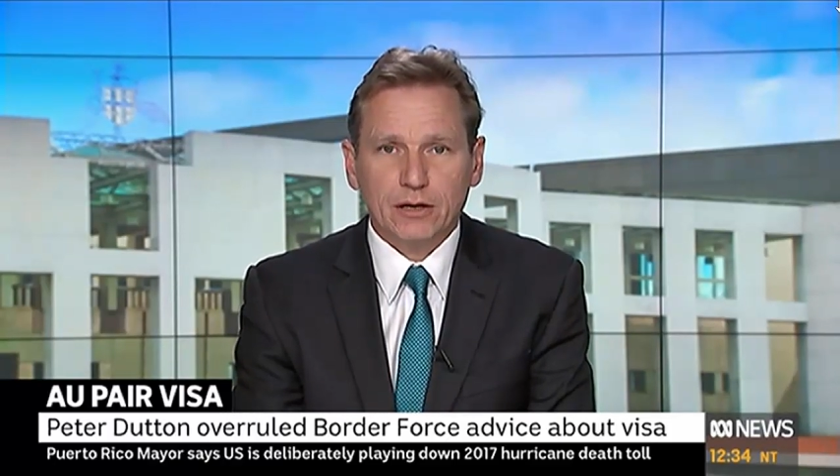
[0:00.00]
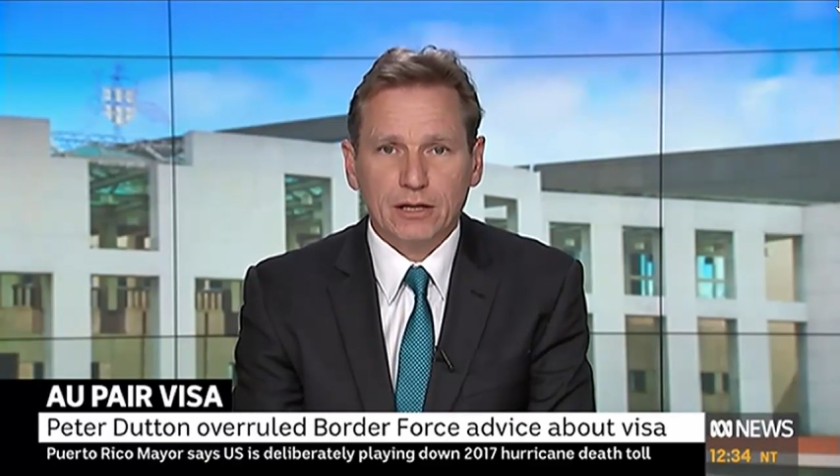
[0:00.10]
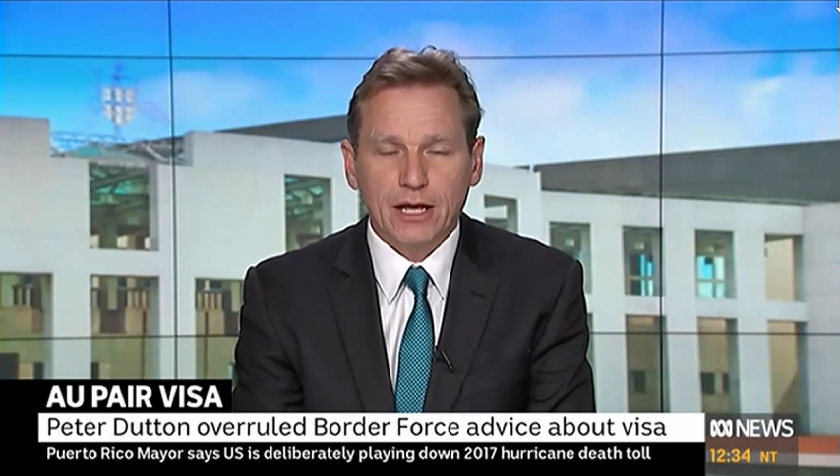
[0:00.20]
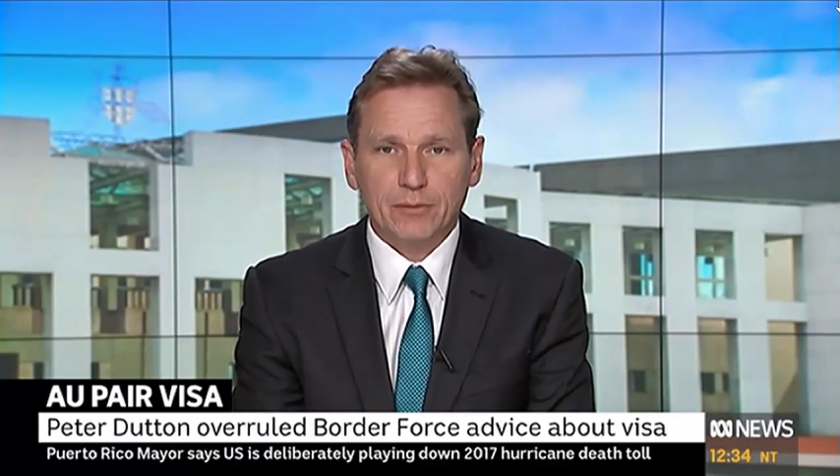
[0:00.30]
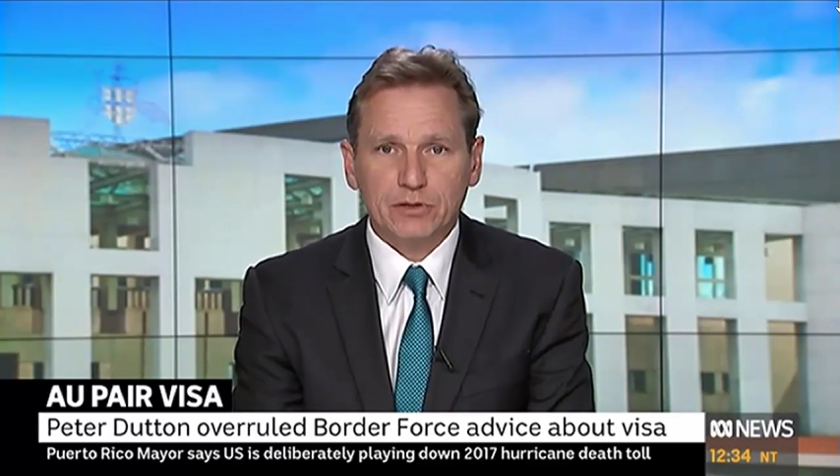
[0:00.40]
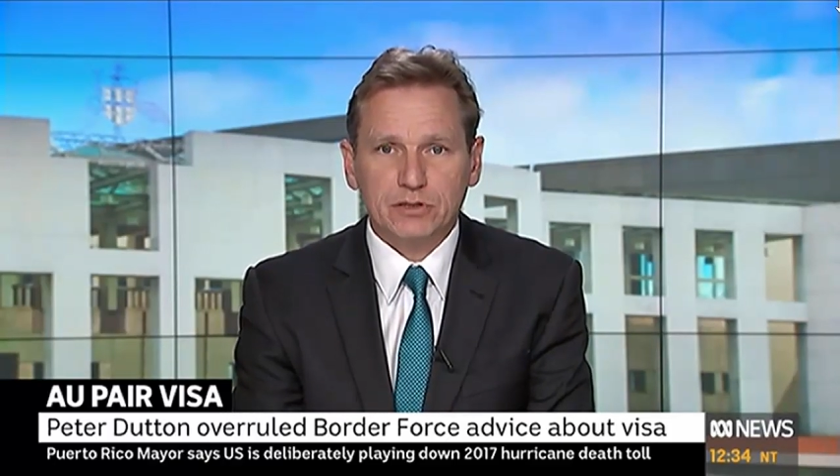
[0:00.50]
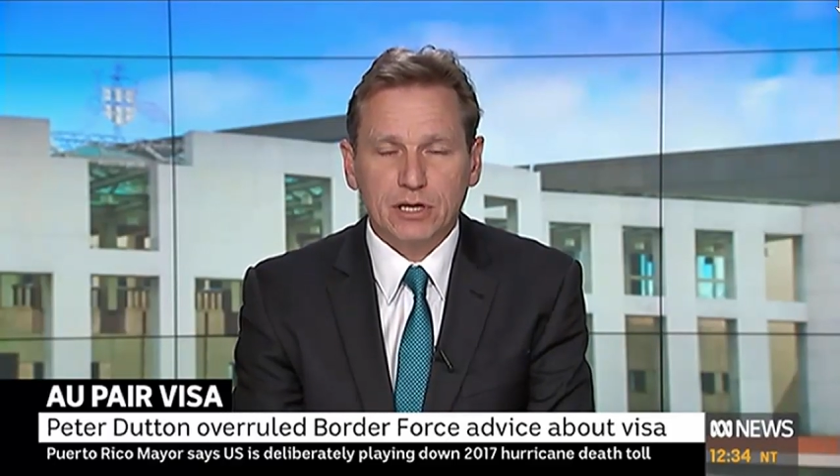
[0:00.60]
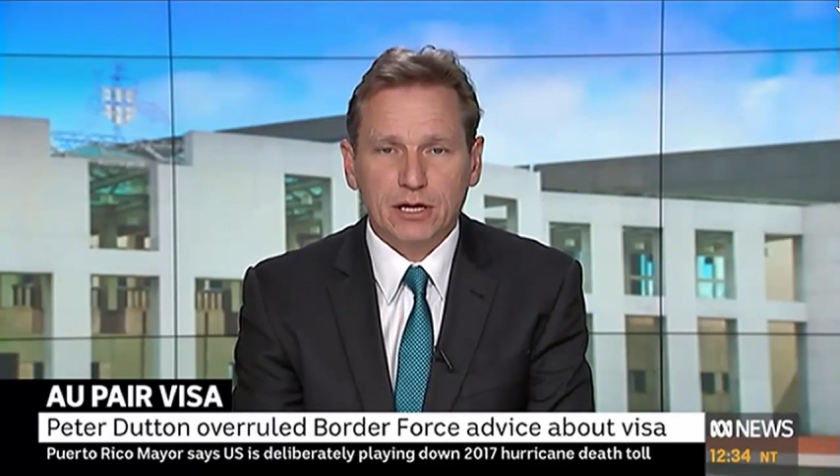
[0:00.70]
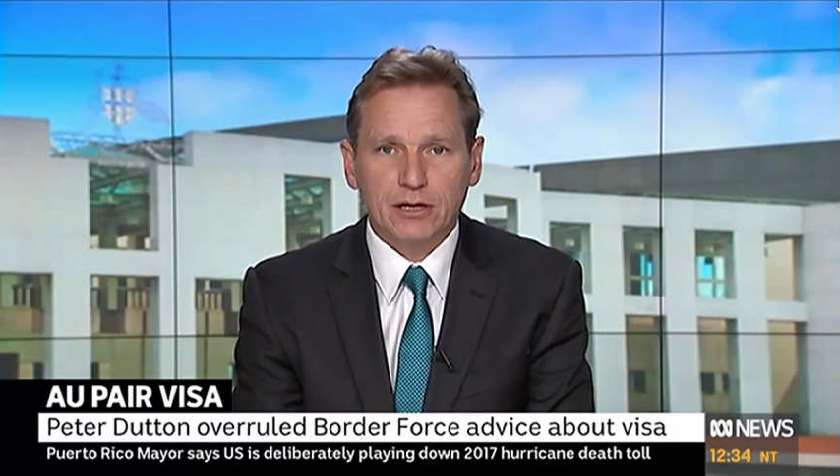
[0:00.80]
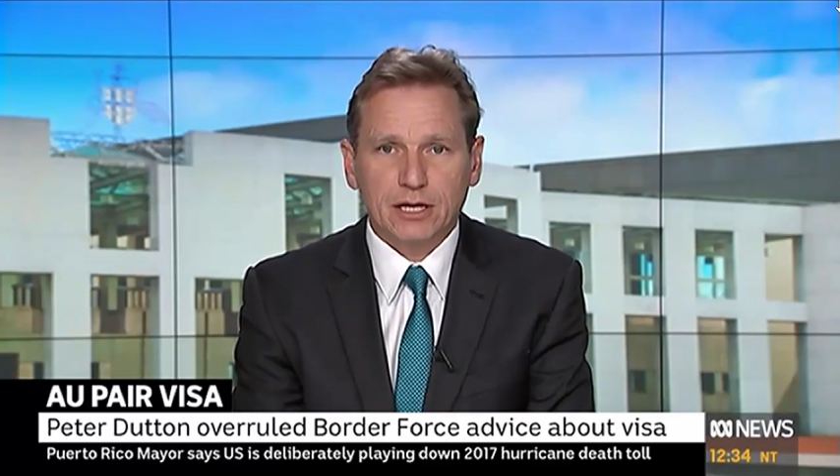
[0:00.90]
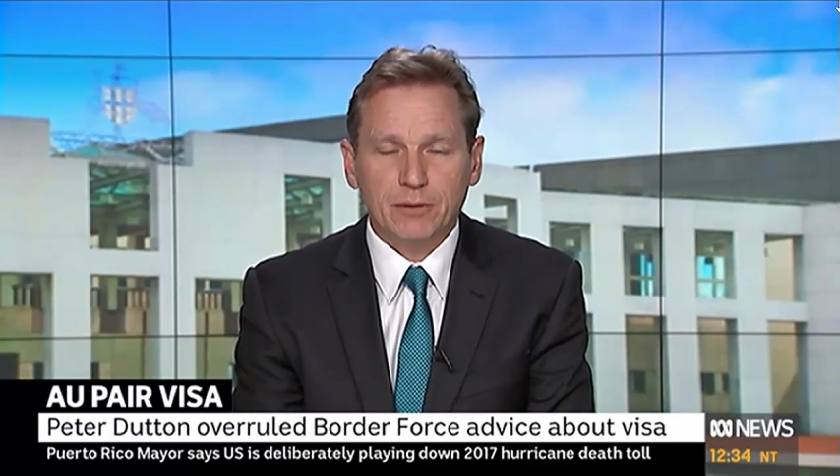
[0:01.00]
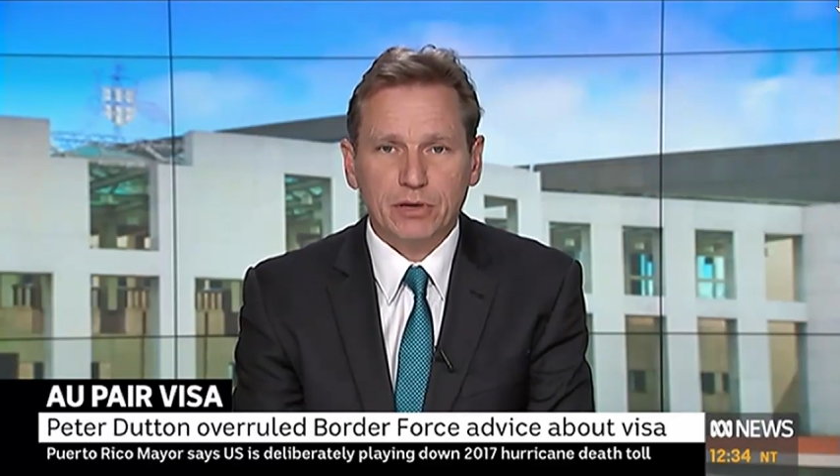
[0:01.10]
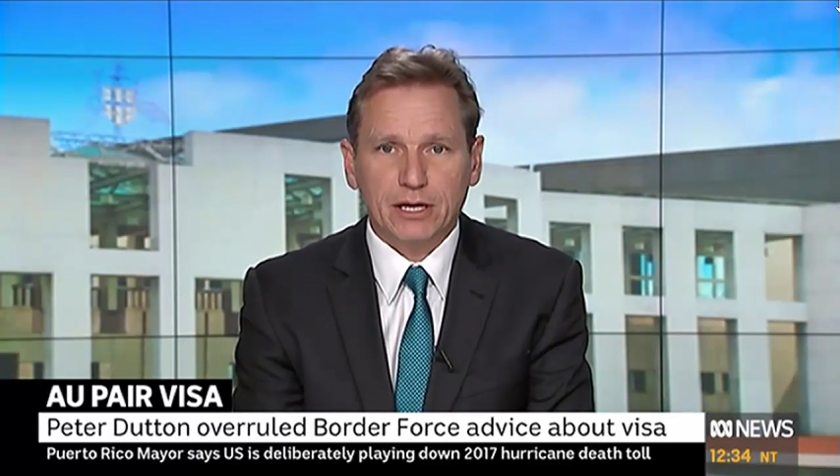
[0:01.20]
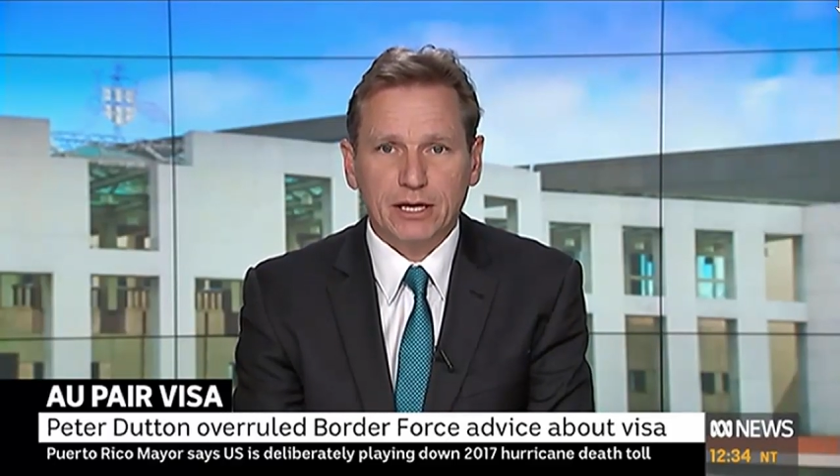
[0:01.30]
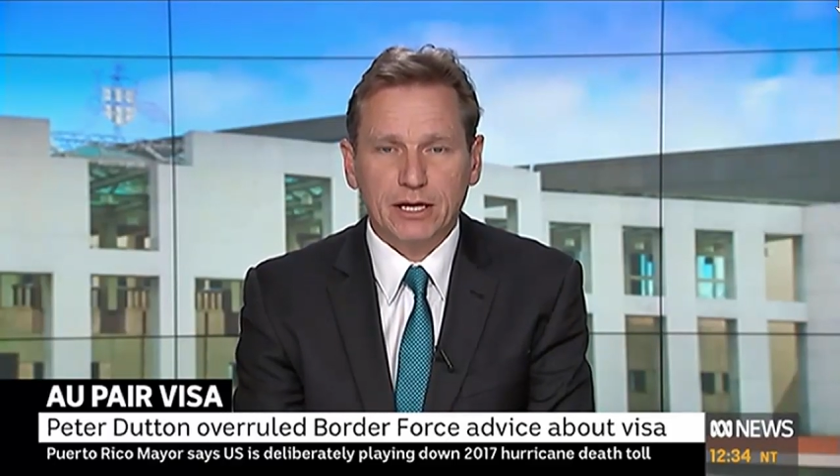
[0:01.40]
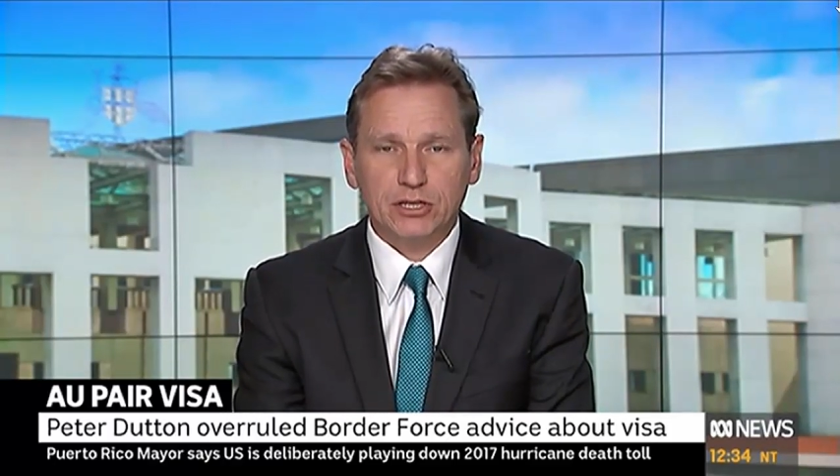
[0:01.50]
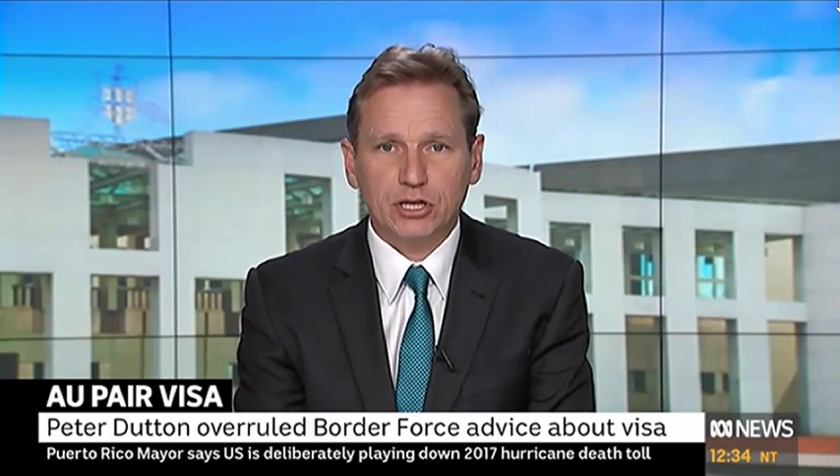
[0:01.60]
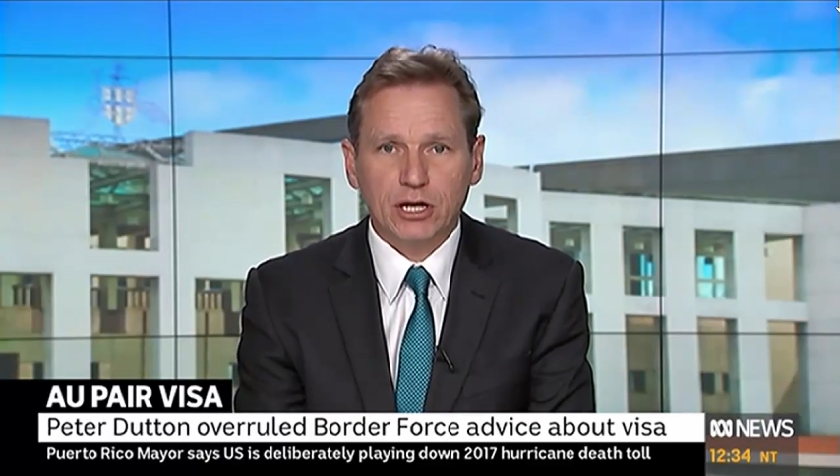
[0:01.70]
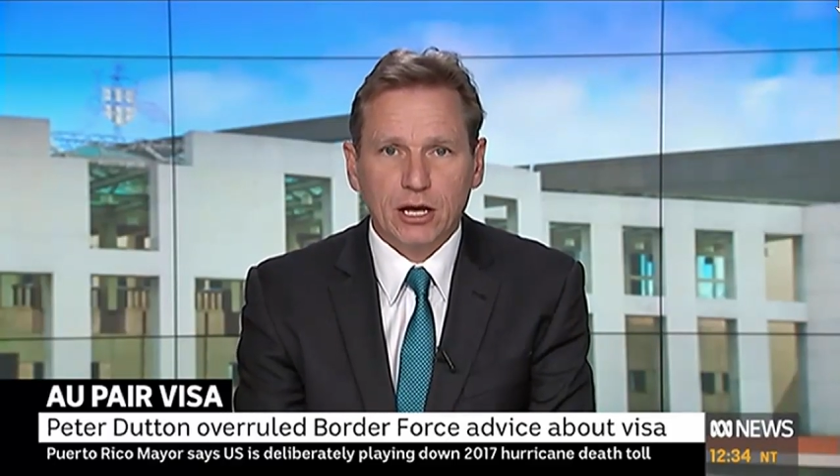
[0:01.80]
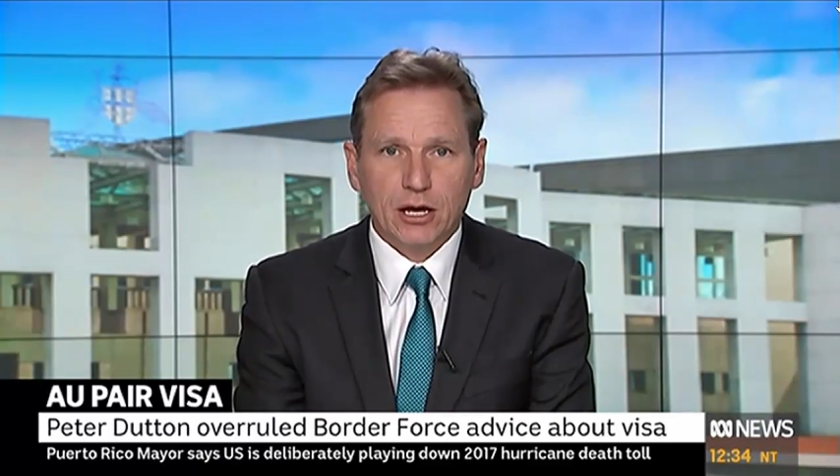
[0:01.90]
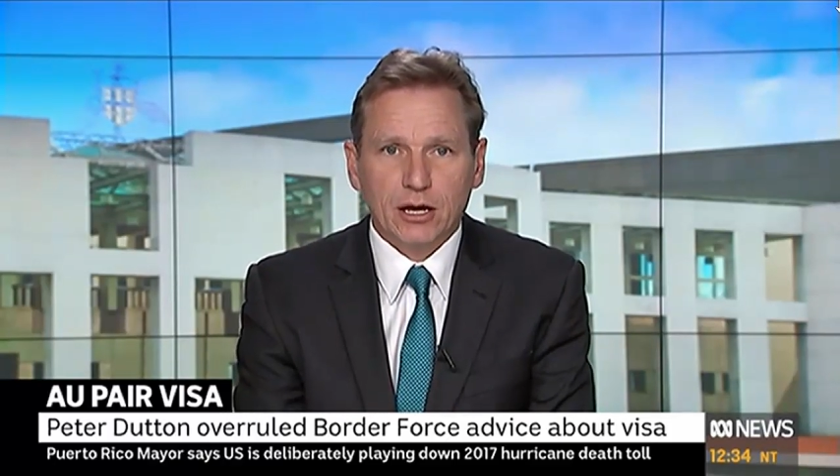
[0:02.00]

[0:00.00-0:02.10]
Labor's Kimberly Kitching.